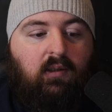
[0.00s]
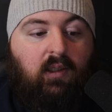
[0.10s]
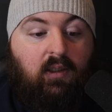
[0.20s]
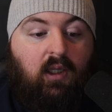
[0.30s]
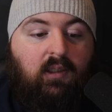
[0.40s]

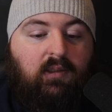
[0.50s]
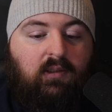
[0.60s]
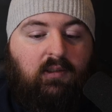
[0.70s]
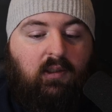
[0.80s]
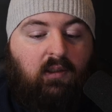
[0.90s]
a
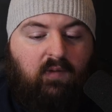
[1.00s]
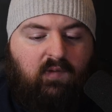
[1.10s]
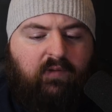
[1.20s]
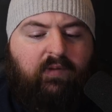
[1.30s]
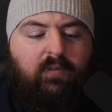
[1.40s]
lot. A lot of
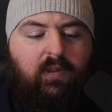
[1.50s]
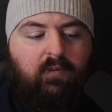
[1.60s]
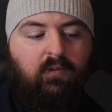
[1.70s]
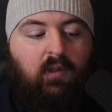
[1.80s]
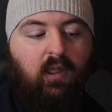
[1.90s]
lovely
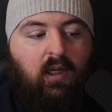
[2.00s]
people.